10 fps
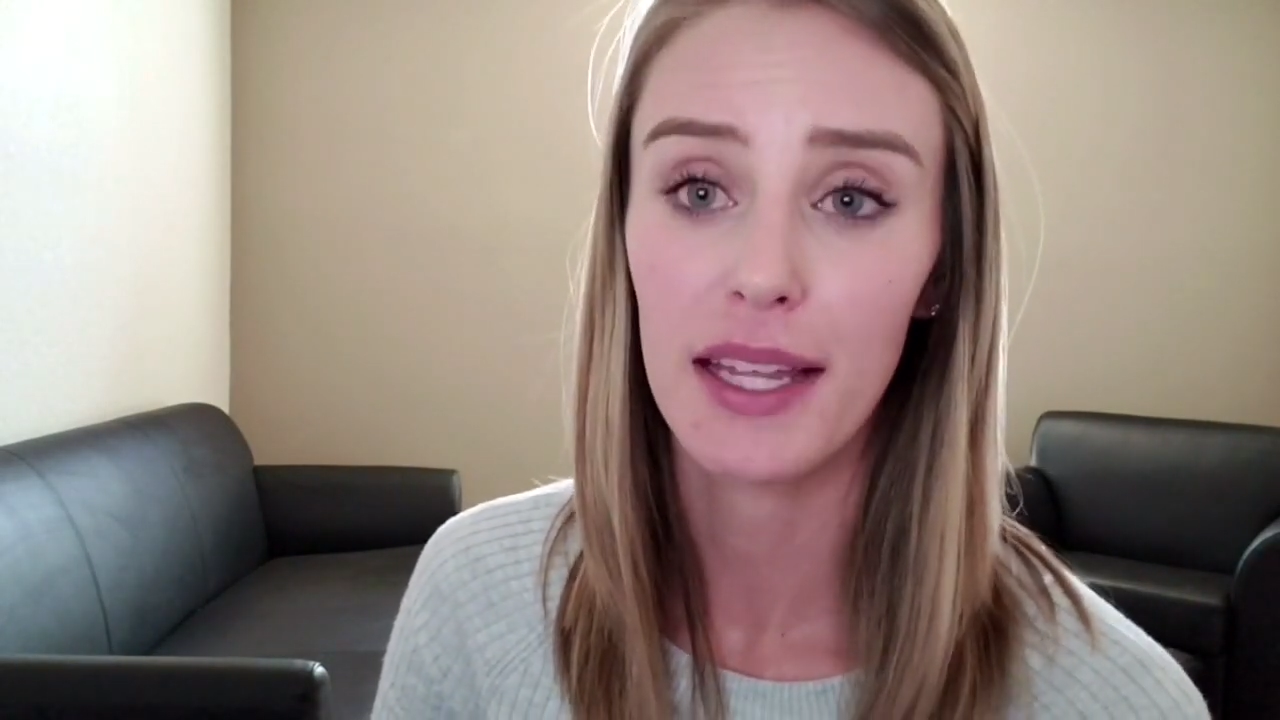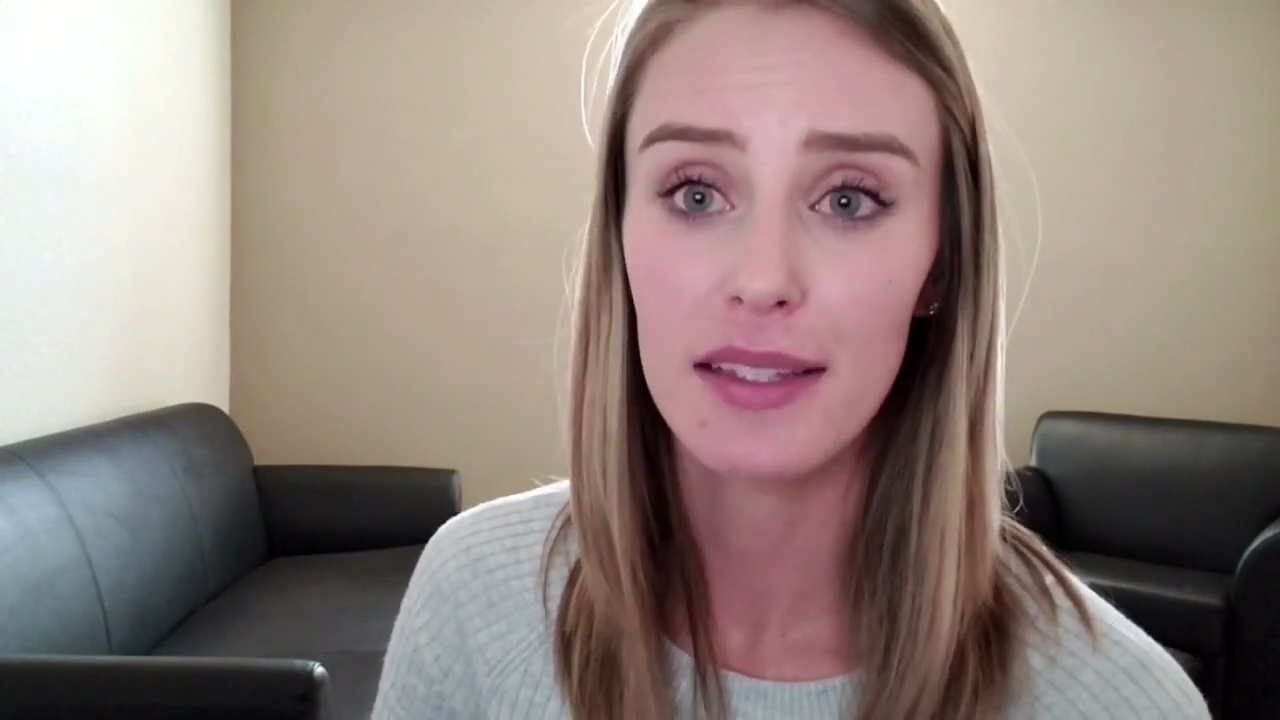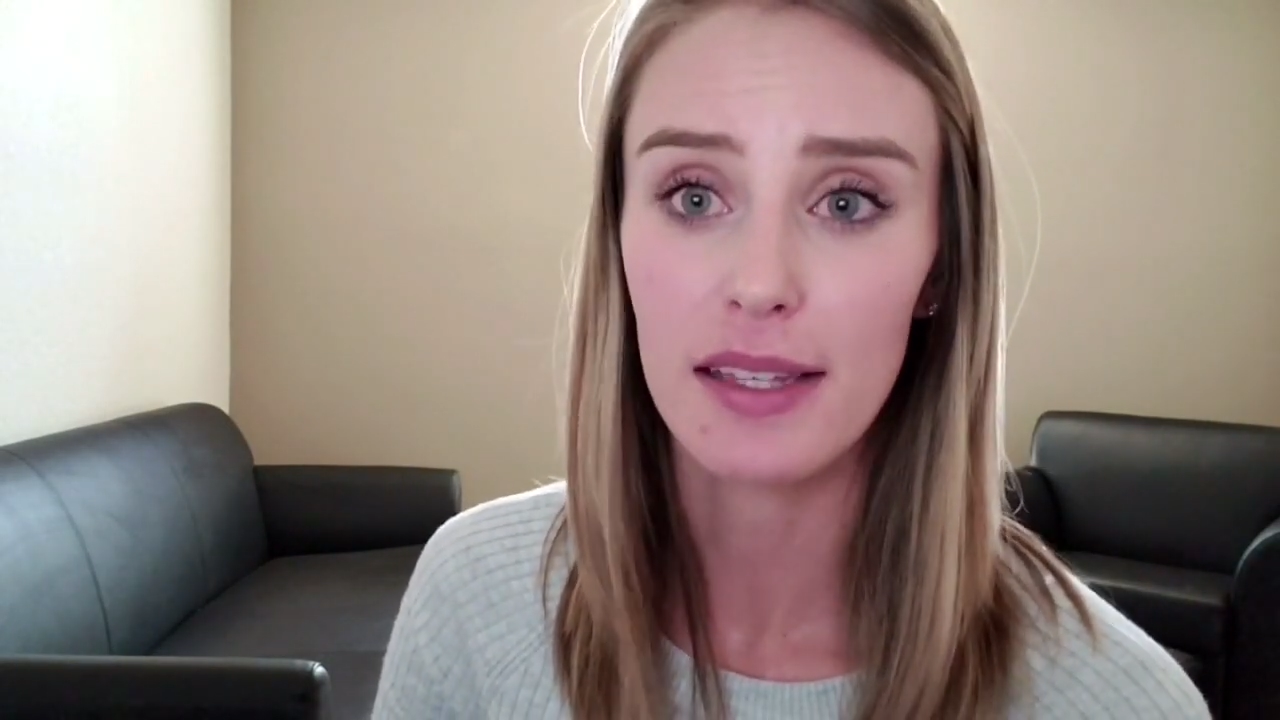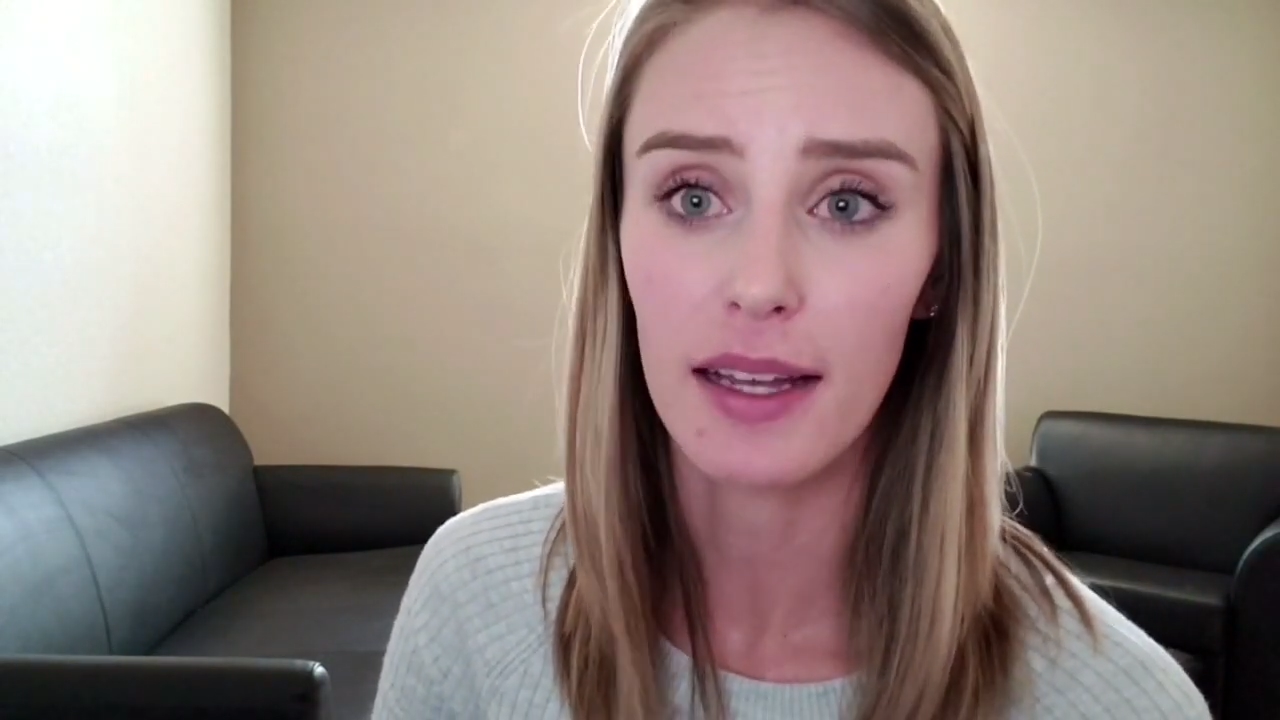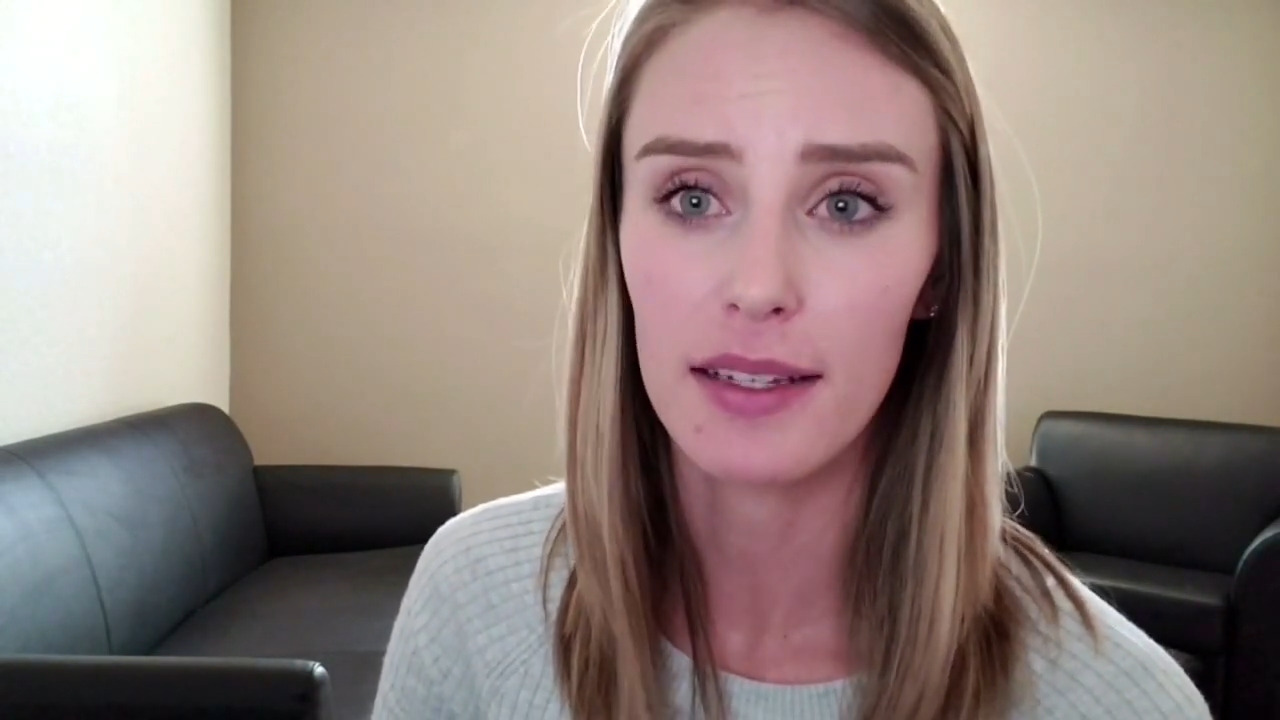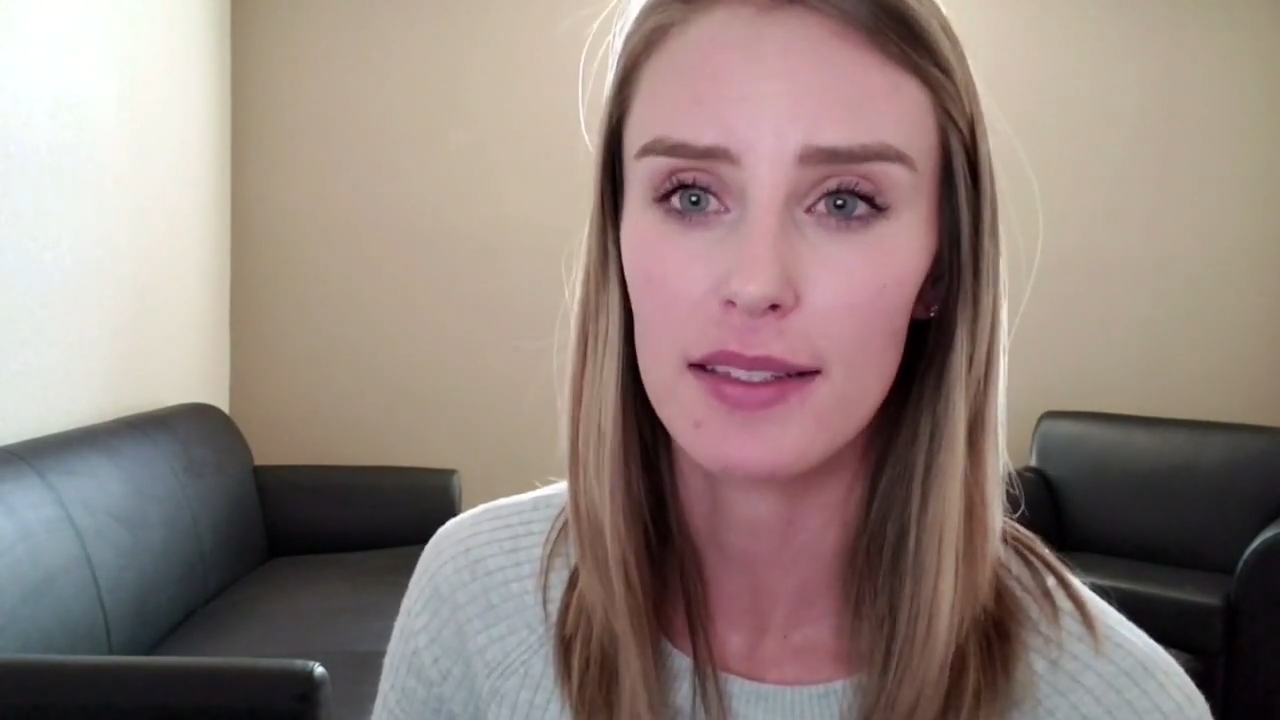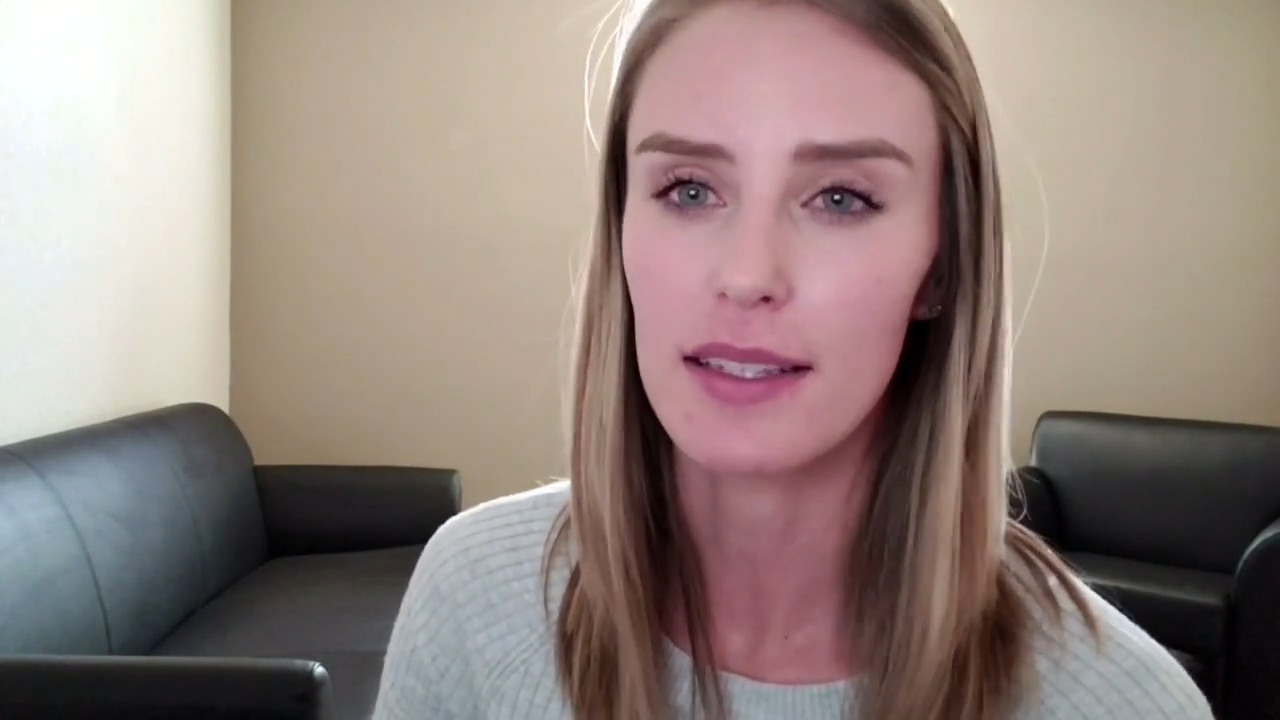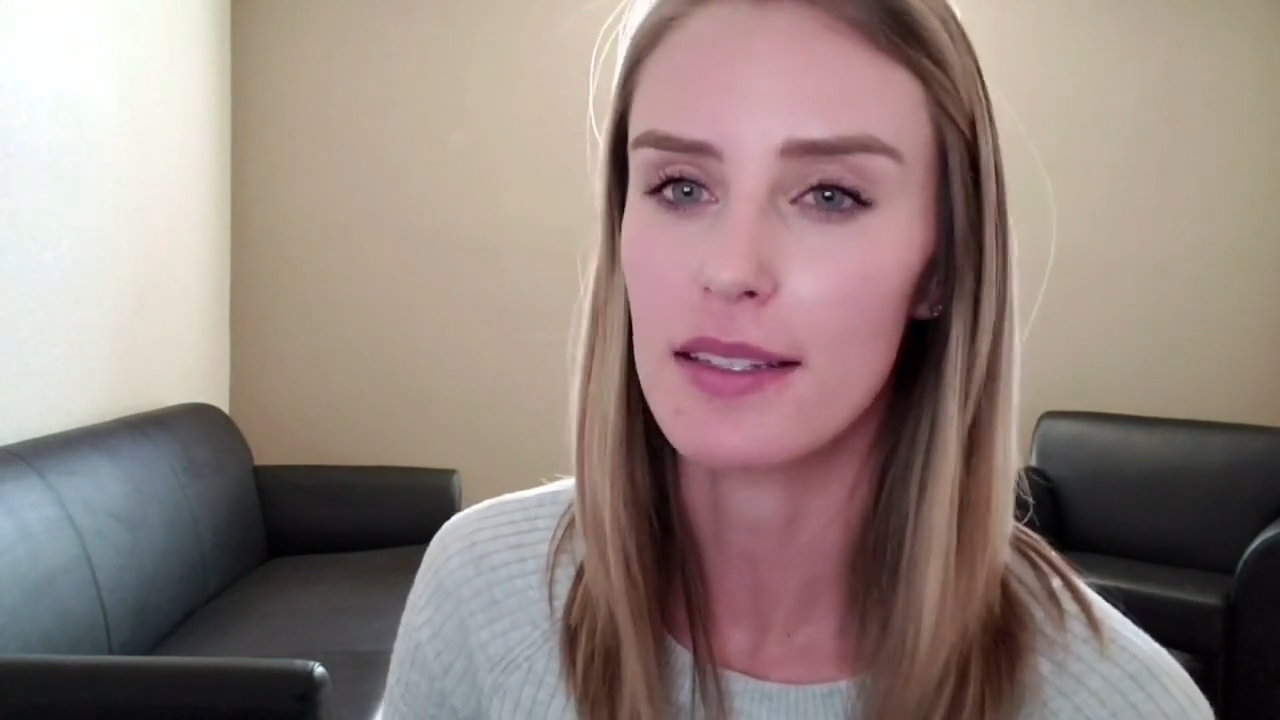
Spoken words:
insects